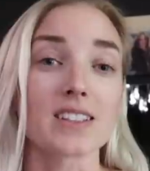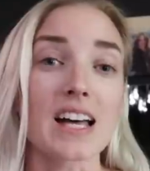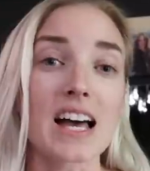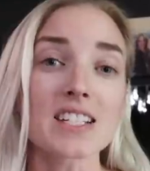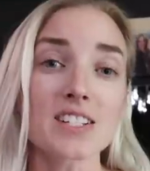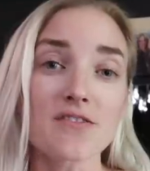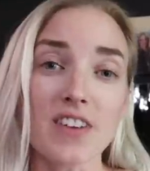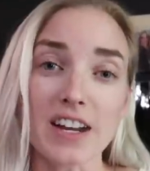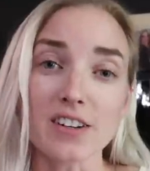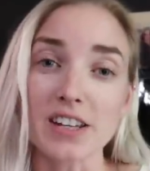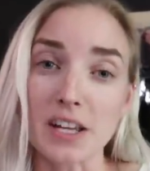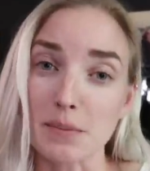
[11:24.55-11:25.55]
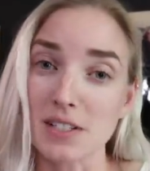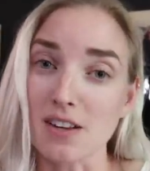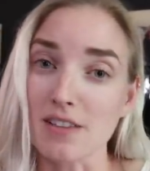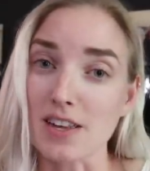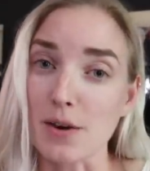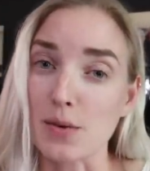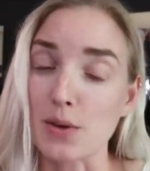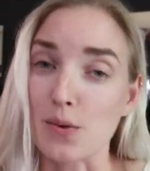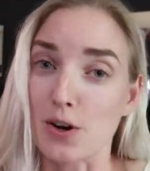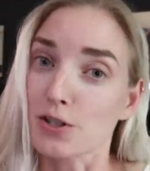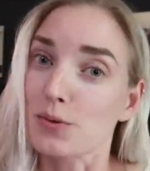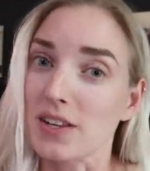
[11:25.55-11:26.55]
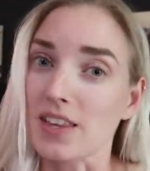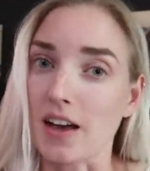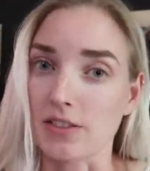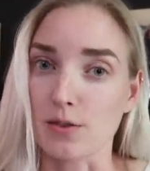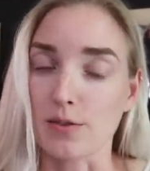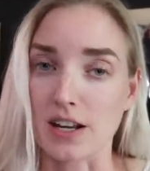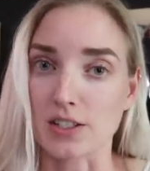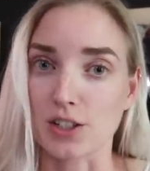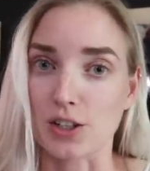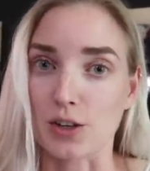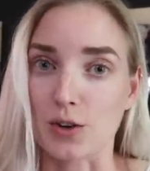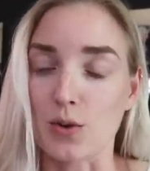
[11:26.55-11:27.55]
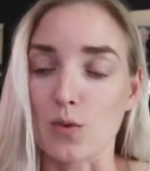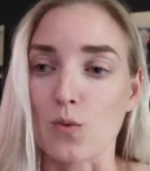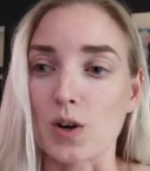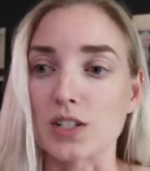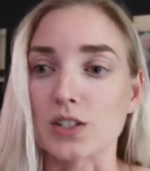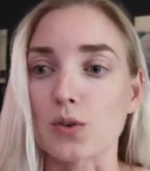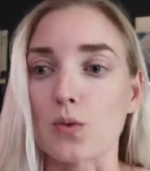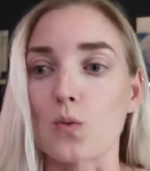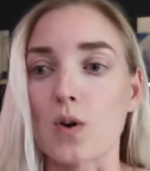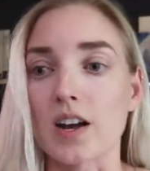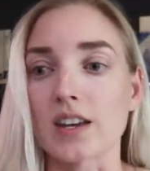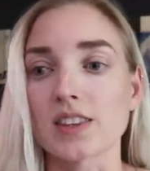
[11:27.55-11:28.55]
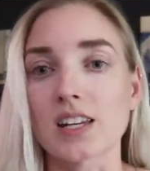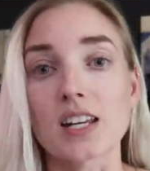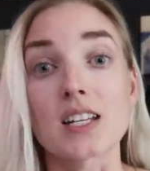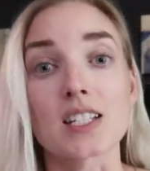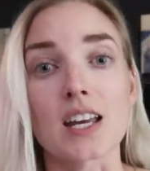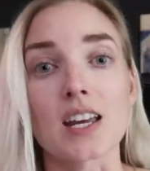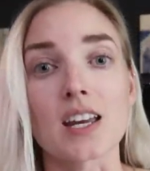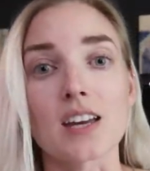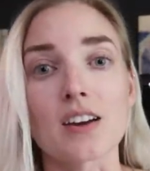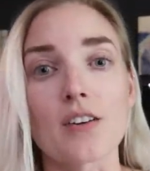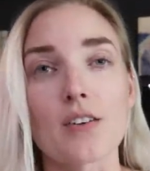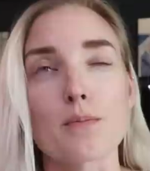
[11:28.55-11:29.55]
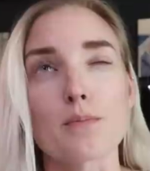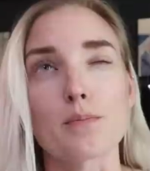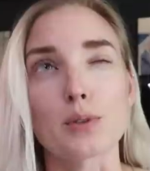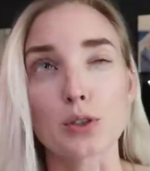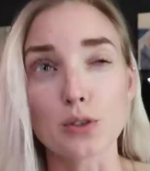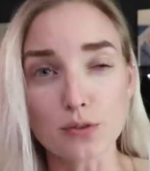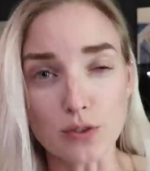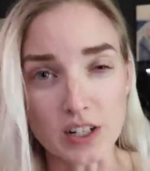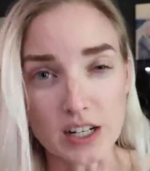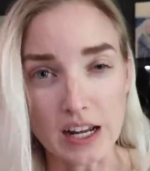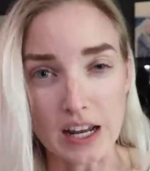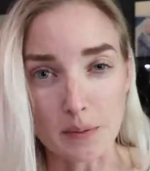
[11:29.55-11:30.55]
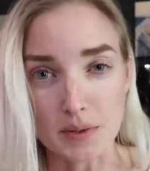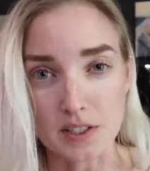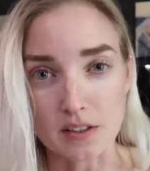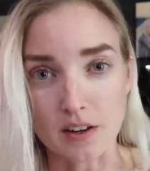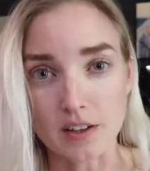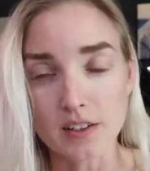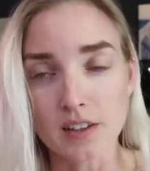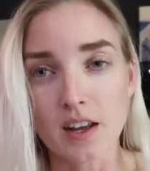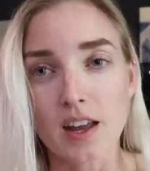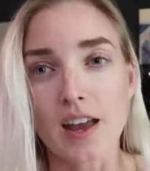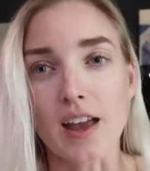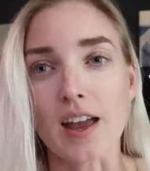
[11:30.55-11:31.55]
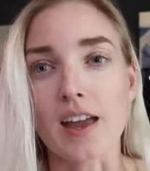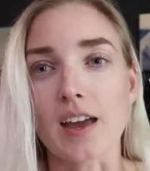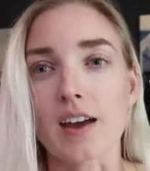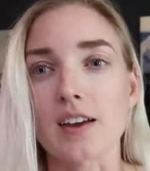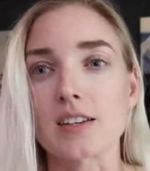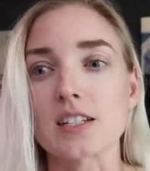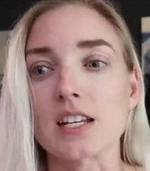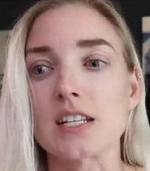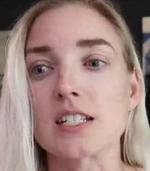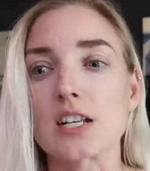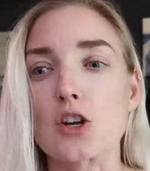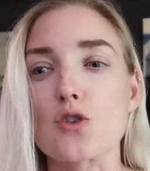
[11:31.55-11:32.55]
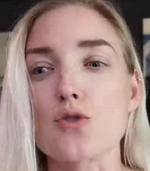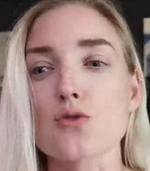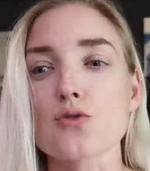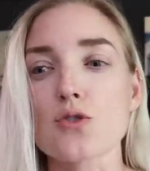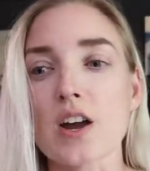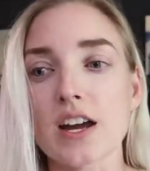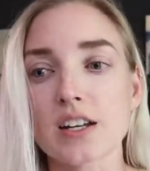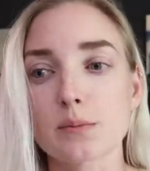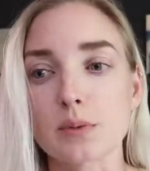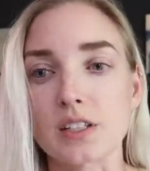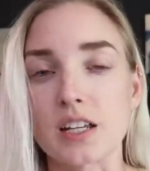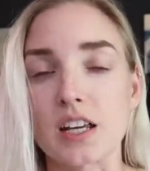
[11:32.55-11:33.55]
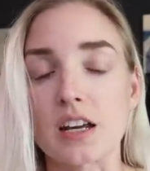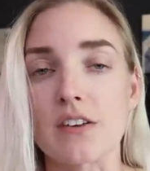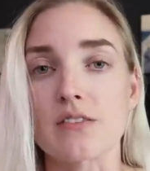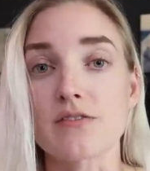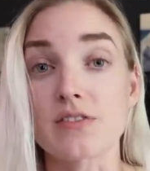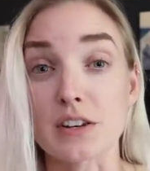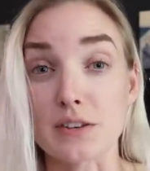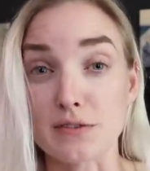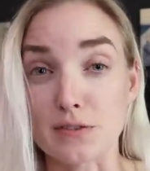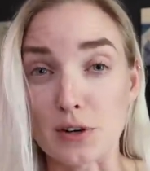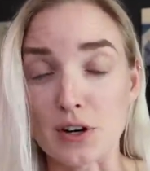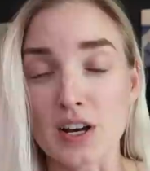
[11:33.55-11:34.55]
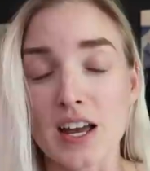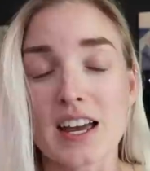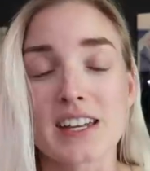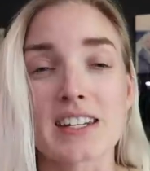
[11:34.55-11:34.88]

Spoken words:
The last and final Amazon that we worked with at the rescue was one that is a blue-fronted Amazon and is incredibly fearful.